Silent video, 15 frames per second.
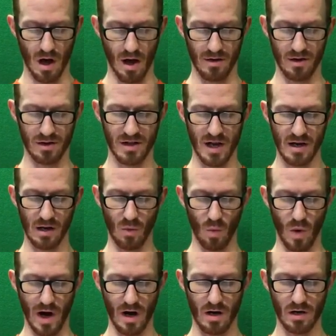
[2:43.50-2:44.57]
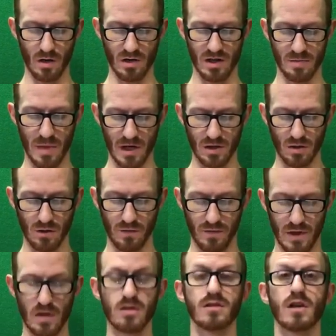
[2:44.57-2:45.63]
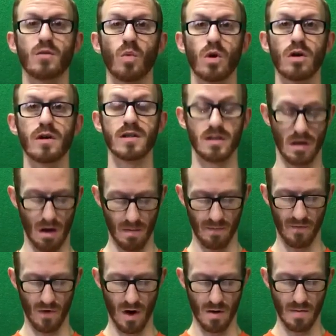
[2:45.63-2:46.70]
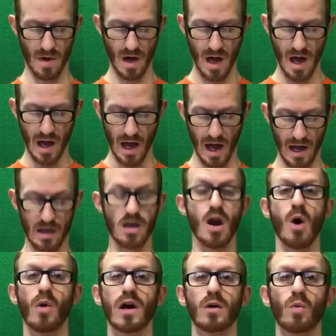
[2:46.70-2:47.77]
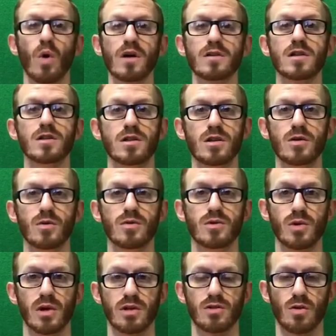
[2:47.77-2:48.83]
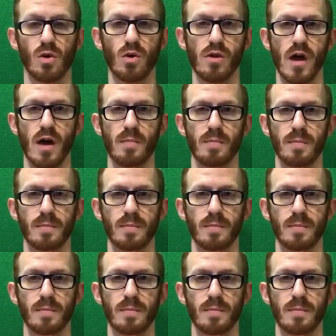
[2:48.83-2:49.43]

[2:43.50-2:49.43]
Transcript: understanding where your special fears and worries come from, and knowing what to do to control them.